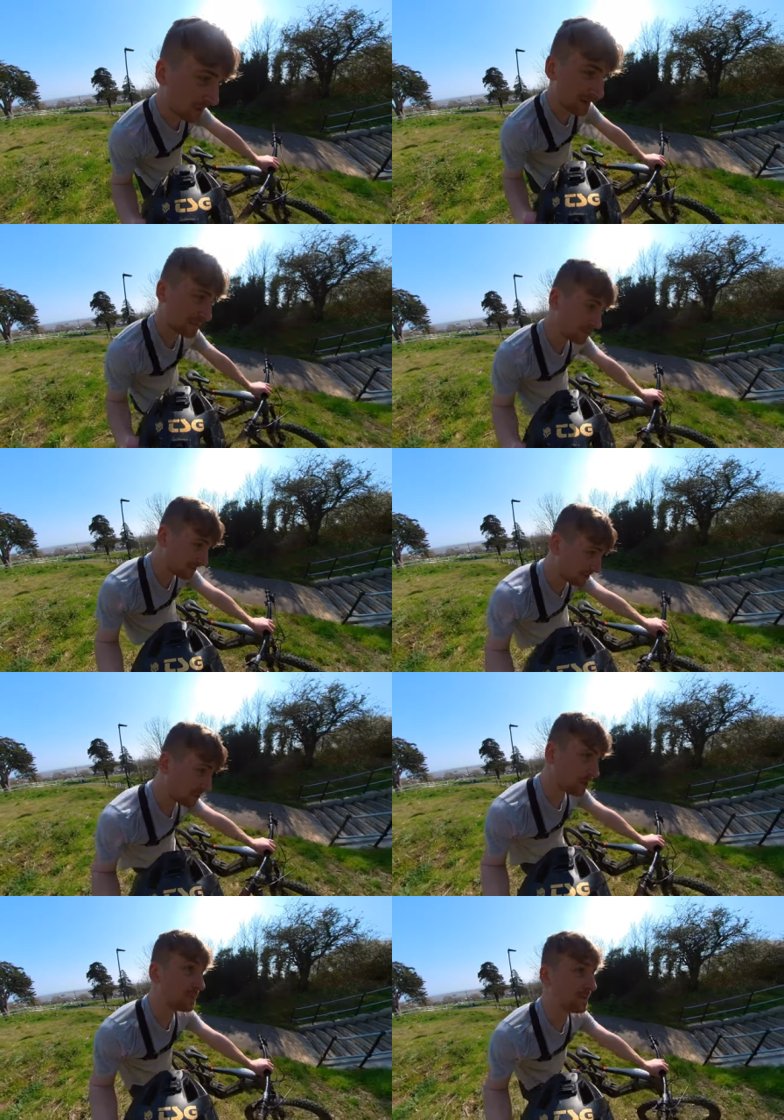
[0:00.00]
competitor
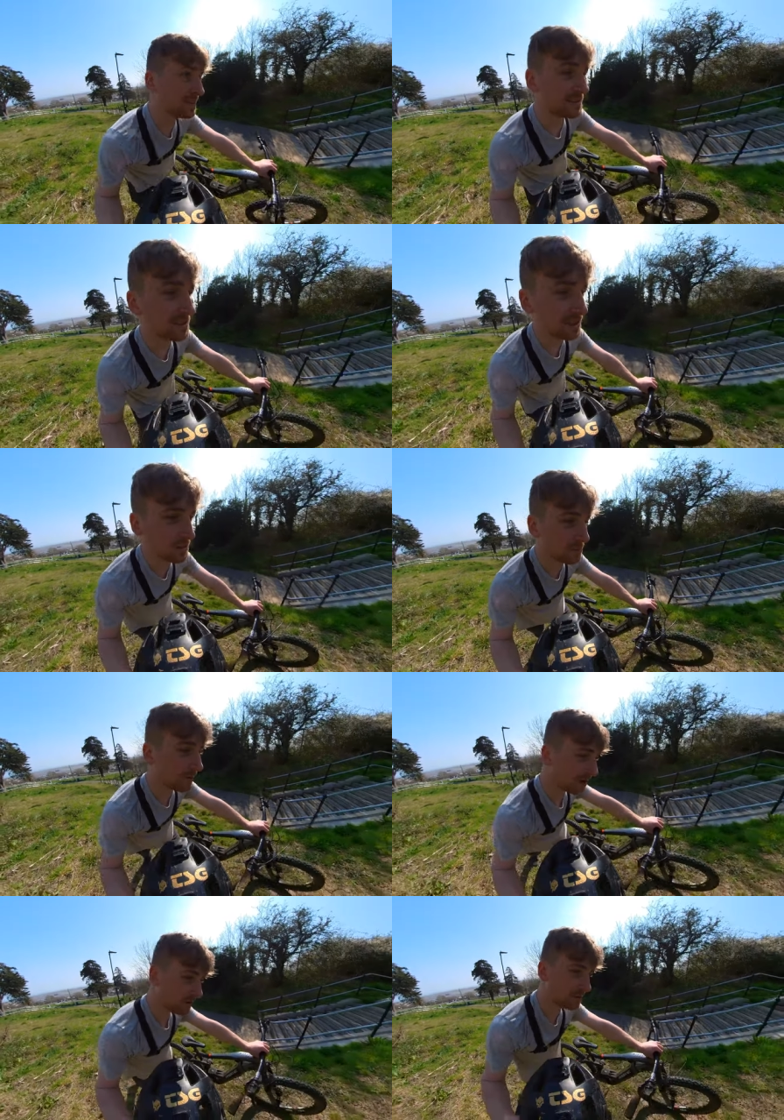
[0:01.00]
at the moment is the
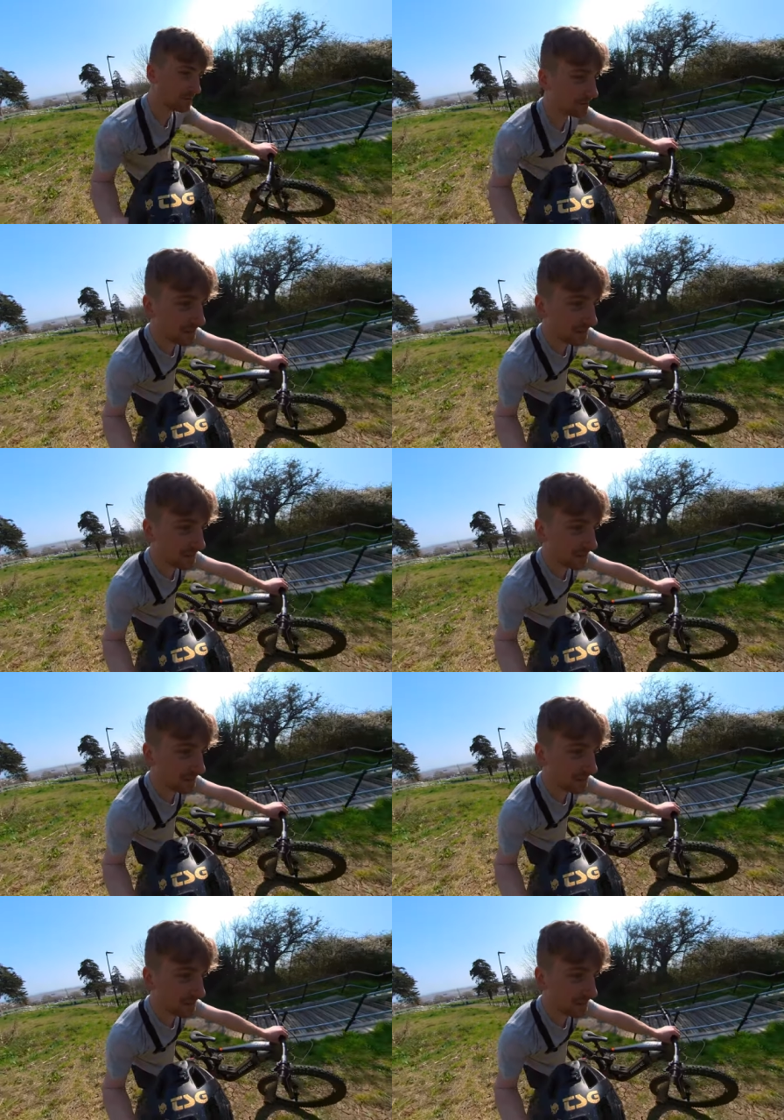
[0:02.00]
GoPro